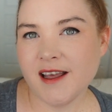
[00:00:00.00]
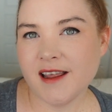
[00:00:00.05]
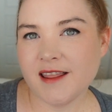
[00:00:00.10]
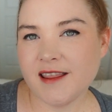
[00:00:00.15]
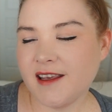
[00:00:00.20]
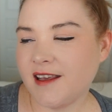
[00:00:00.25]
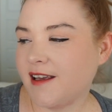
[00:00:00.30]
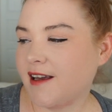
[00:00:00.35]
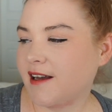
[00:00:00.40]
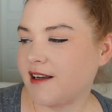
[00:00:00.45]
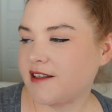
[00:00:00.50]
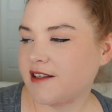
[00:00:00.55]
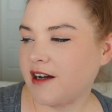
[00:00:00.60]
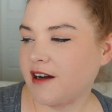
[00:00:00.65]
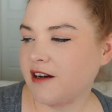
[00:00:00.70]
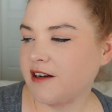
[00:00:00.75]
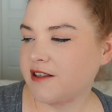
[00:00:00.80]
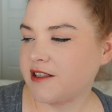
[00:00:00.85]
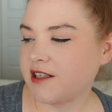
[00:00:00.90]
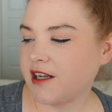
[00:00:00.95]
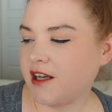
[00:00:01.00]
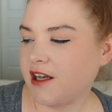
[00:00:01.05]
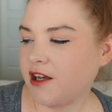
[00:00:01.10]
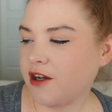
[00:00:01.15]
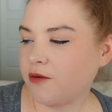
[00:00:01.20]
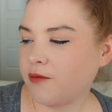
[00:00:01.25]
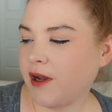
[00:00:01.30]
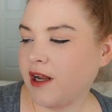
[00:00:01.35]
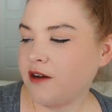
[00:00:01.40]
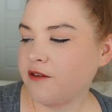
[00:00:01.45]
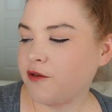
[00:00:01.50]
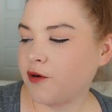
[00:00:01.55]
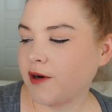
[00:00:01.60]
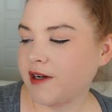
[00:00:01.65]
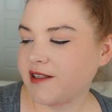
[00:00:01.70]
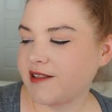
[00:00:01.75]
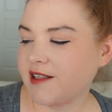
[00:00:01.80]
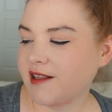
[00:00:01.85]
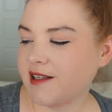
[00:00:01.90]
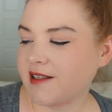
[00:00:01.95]
the Tarte
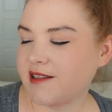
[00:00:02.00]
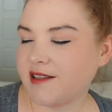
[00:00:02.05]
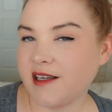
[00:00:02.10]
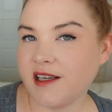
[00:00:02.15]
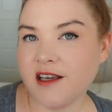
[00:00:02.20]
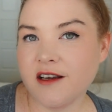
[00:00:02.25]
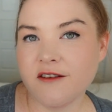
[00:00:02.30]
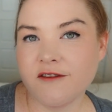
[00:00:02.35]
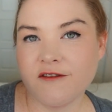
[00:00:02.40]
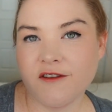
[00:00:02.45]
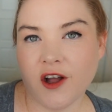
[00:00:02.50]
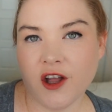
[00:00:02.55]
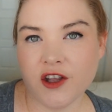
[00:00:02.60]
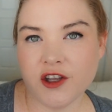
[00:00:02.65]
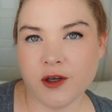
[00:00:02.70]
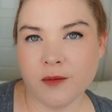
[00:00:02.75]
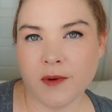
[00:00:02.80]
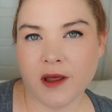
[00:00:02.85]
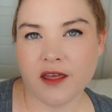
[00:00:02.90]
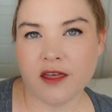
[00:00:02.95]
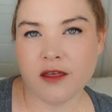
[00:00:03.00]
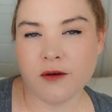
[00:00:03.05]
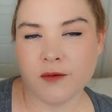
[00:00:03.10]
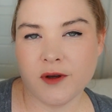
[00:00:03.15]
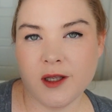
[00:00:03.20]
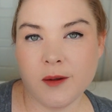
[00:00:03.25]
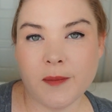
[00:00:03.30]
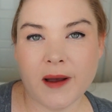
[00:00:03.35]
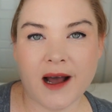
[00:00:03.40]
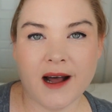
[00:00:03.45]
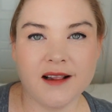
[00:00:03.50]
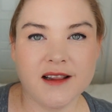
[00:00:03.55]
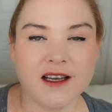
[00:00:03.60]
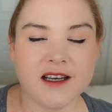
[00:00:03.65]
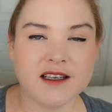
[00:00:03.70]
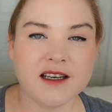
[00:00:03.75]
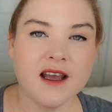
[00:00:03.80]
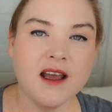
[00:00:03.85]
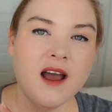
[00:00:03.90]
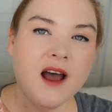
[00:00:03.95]
Rainforest to the Sea Volume 3
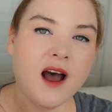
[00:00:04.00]
palette.